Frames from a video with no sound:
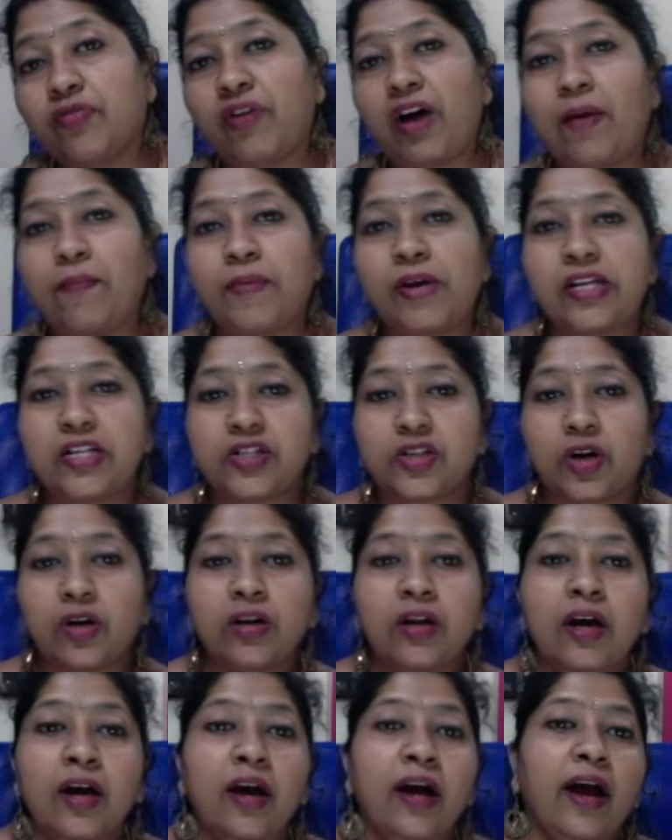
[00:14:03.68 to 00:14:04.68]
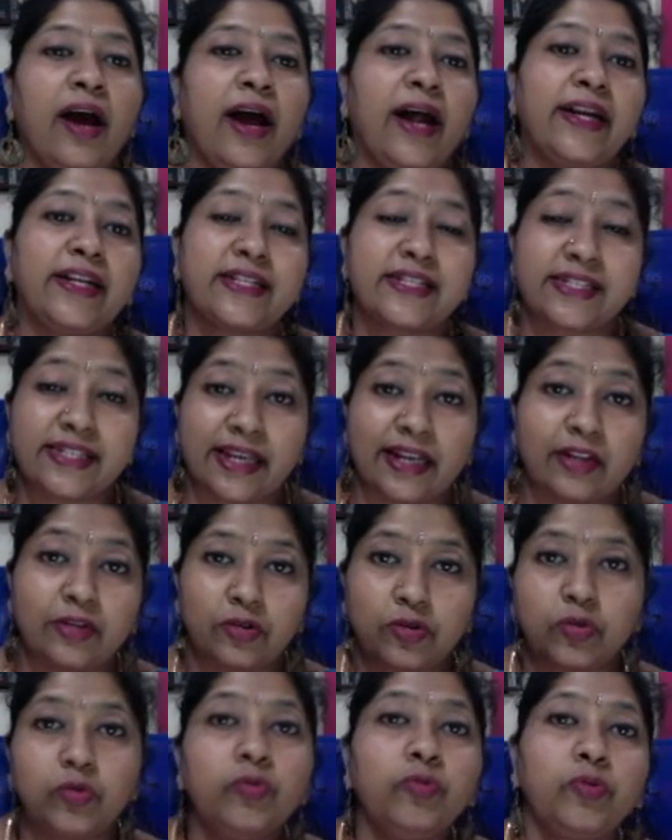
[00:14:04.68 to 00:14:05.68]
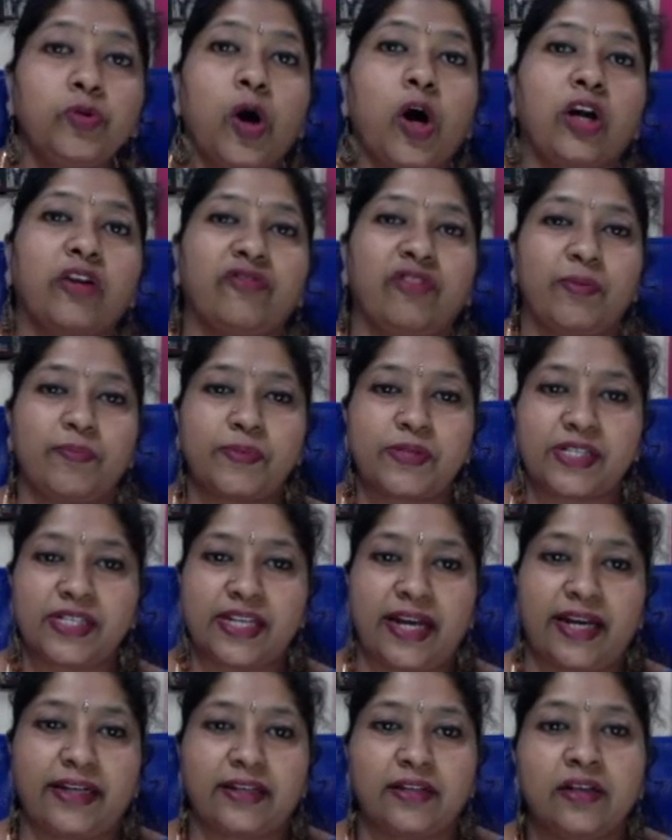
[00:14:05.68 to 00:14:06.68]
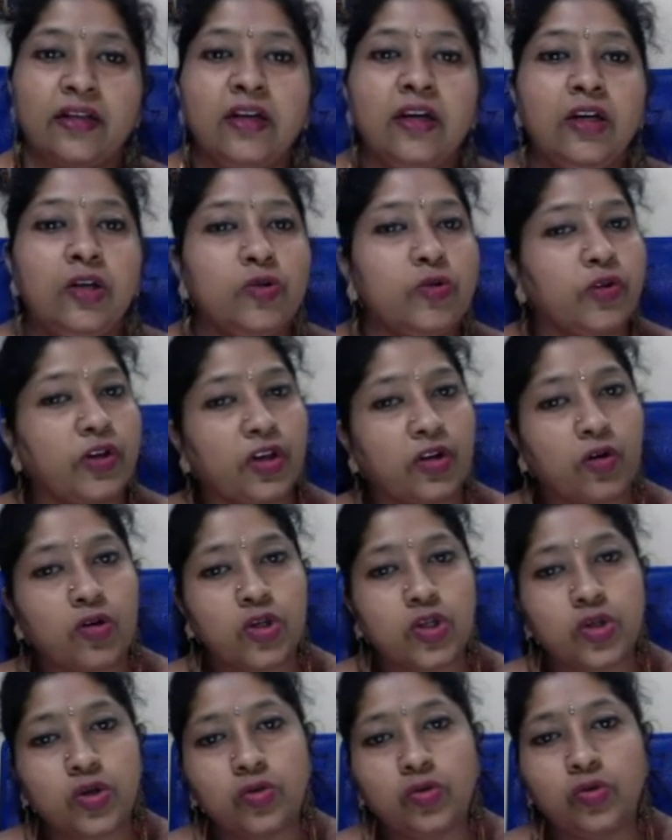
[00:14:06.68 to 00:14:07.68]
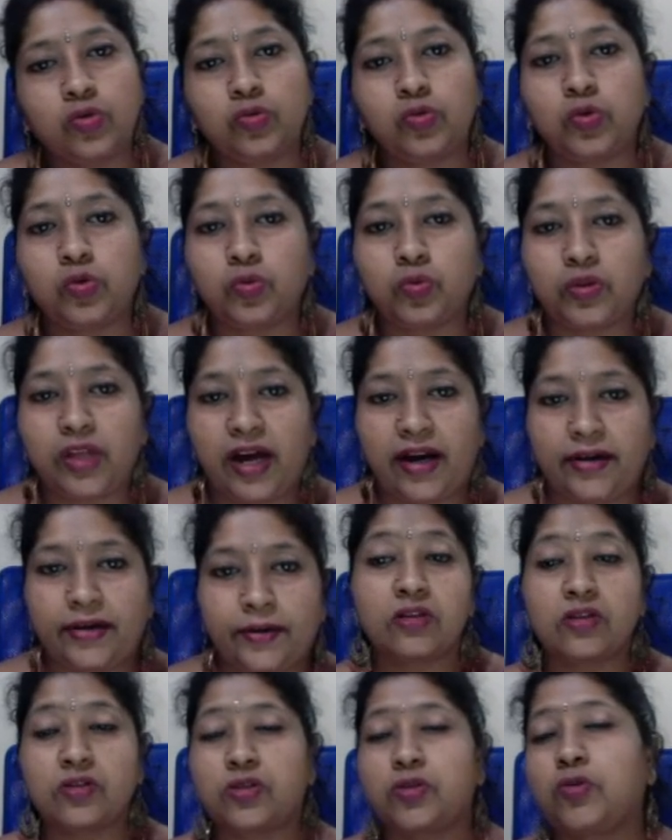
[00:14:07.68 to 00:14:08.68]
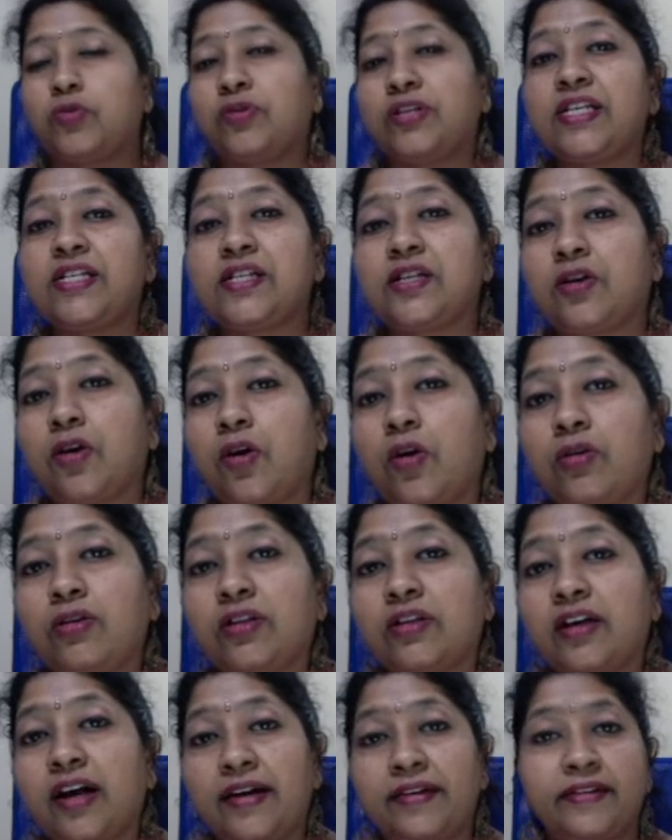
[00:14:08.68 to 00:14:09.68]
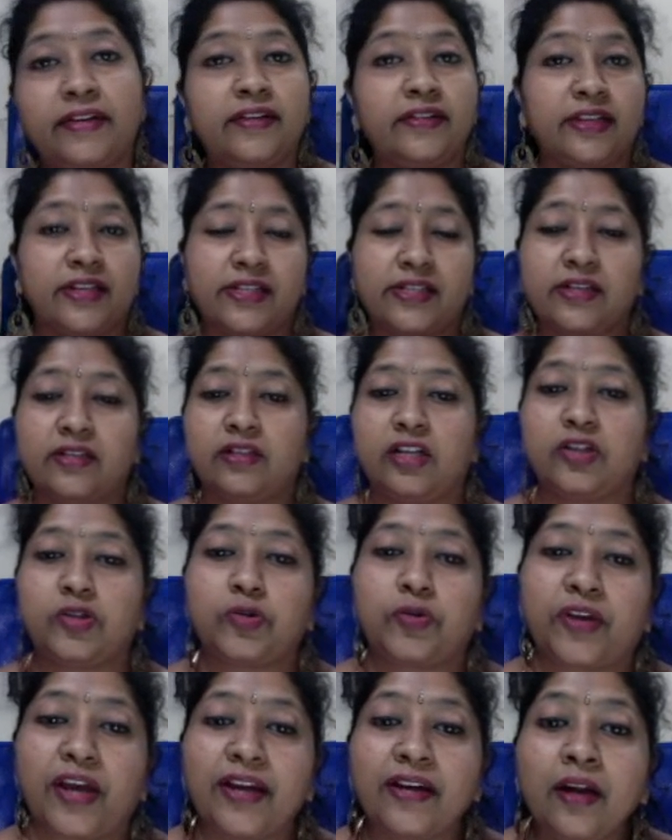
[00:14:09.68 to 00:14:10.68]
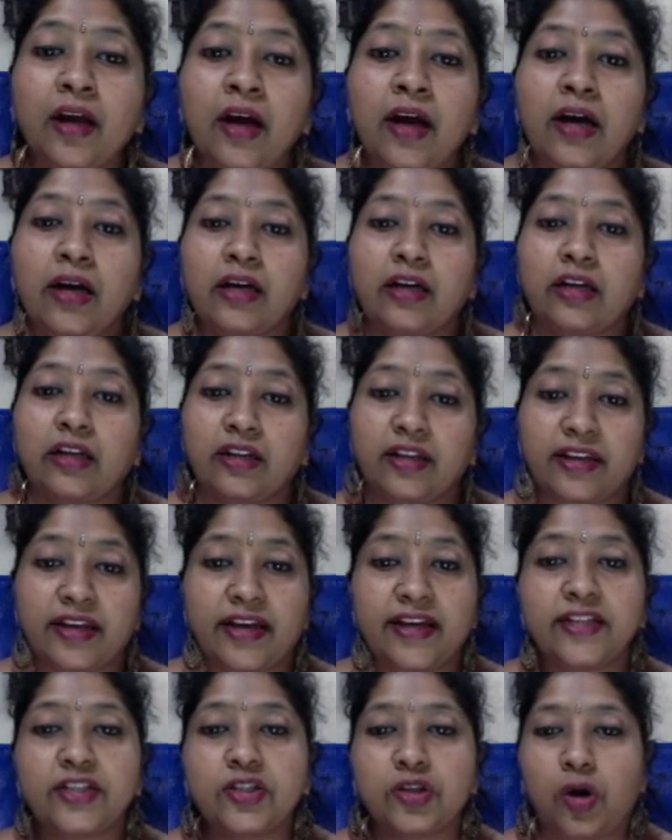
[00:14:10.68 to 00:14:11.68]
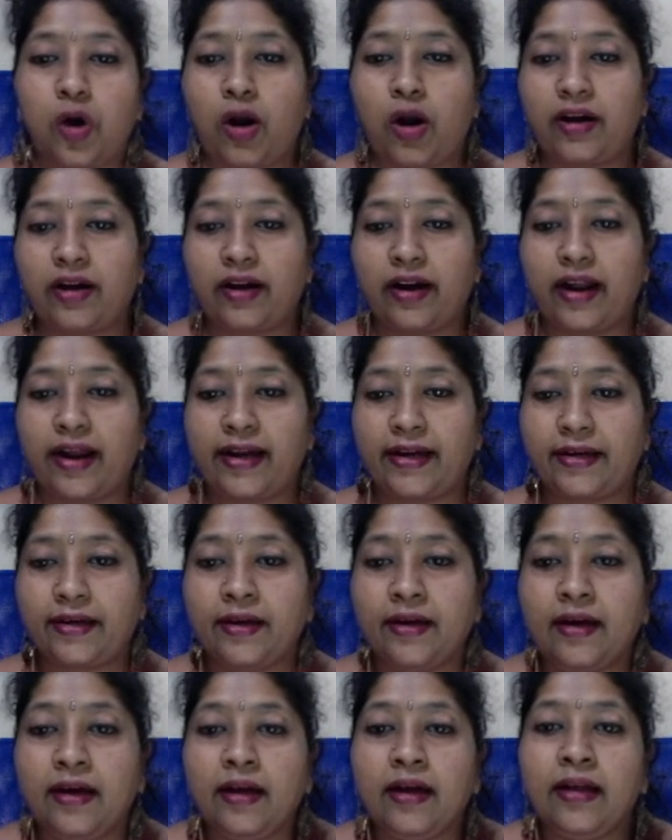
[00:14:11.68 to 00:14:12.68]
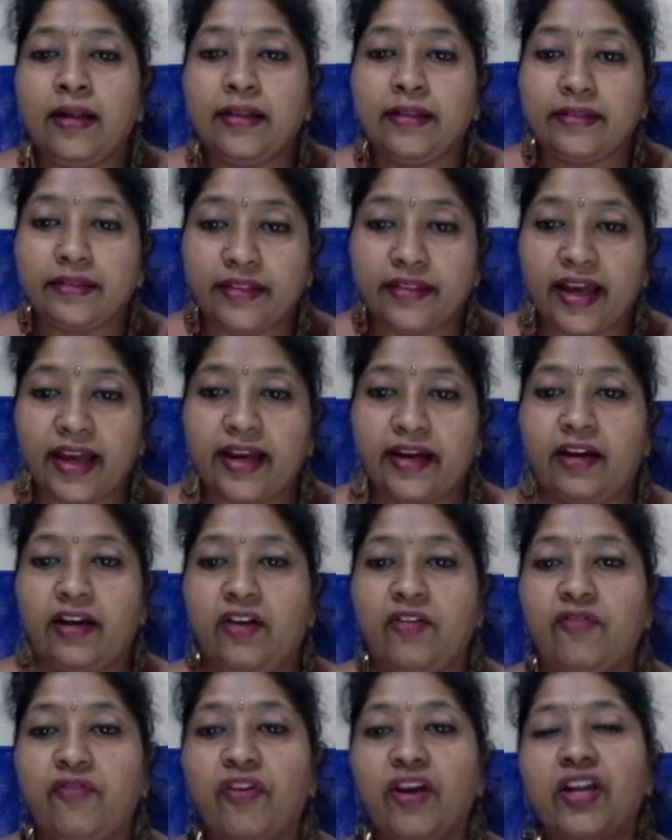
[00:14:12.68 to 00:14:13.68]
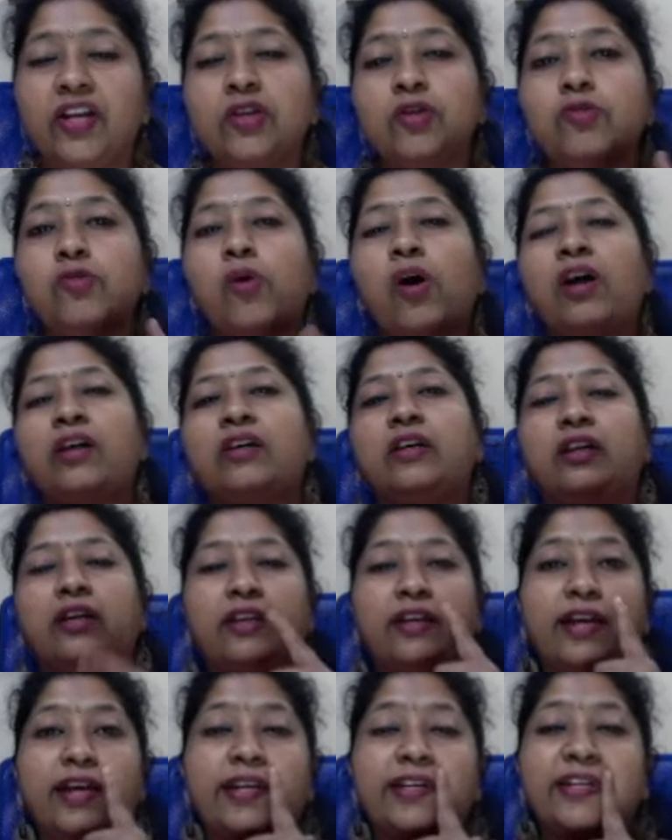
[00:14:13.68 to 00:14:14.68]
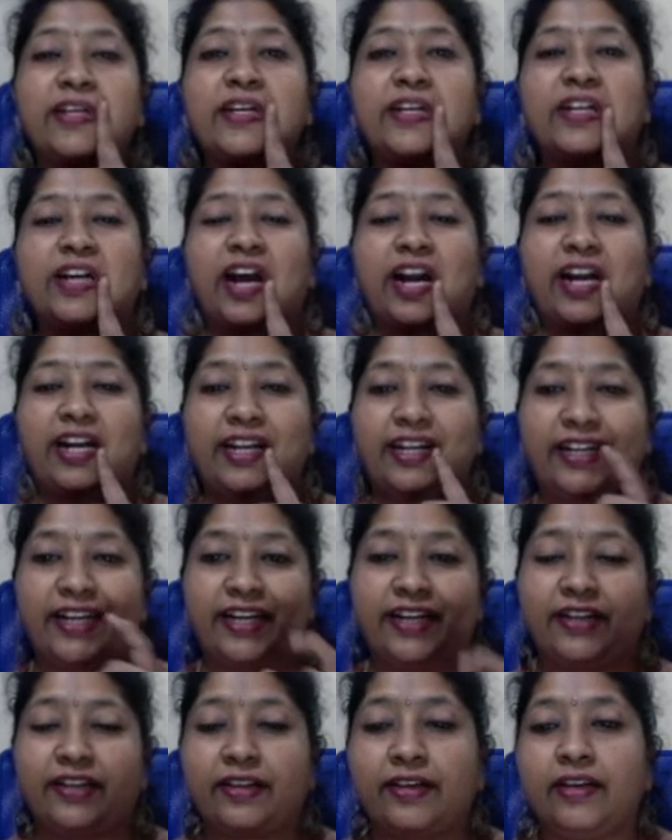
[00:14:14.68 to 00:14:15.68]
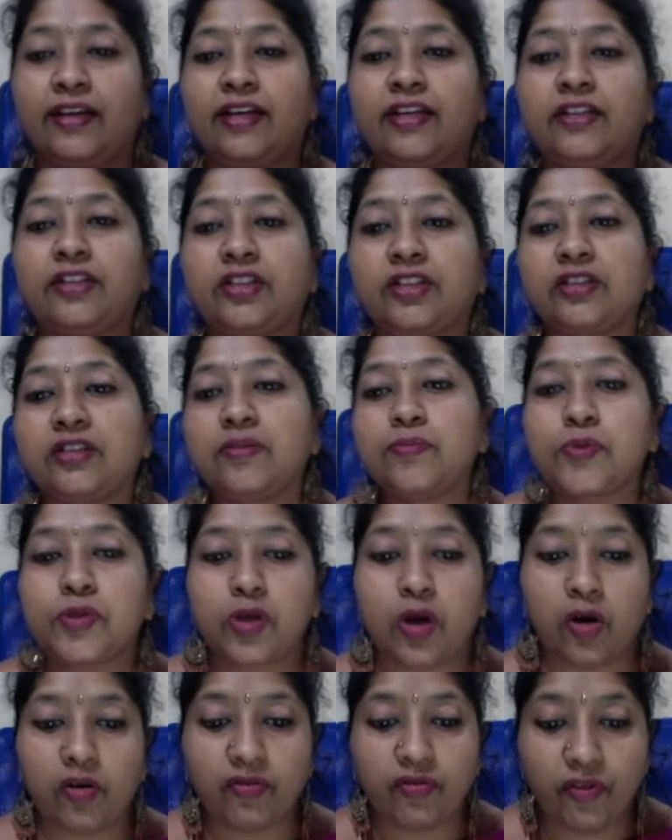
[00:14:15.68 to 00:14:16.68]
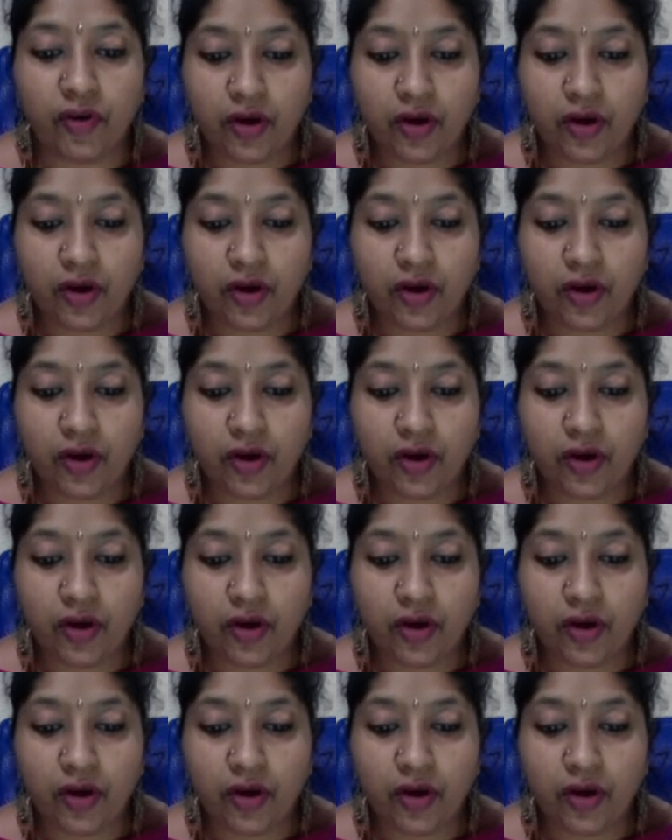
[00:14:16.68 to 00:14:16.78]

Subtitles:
Amazon and sell through your website. You can also do that. So these are all the content assets that you can create online. Then when you are creating content in terms of